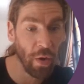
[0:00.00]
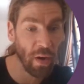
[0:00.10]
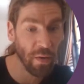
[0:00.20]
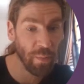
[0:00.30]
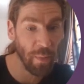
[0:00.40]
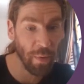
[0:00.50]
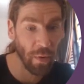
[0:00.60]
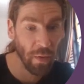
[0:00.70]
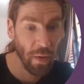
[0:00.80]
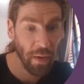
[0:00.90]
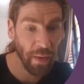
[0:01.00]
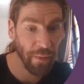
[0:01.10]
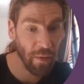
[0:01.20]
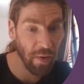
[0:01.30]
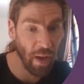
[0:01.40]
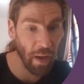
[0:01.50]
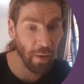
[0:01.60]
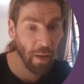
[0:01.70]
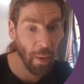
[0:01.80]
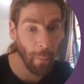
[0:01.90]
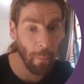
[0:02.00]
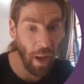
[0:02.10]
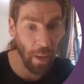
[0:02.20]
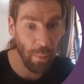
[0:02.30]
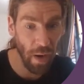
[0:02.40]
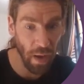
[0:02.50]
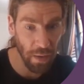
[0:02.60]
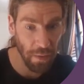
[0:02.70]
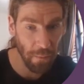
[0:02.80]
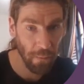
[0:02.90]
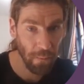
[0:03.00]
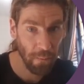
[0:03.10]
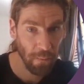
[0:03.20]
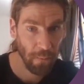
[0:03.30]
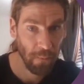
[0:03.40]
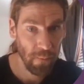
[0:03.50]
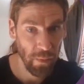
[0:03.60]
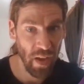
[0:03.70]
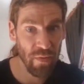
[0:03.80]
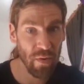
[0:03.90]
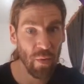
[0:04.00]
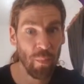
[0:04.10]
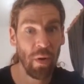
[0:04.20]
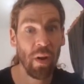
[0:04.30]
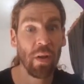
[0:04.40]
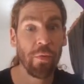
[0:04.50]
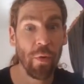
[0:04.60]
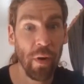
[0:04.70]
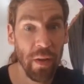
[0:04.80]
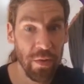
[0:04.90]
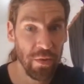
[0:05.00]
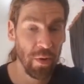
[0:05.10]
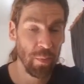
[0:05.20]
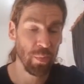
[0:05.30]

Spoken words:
the other people in this line by blood. You have a blood relationship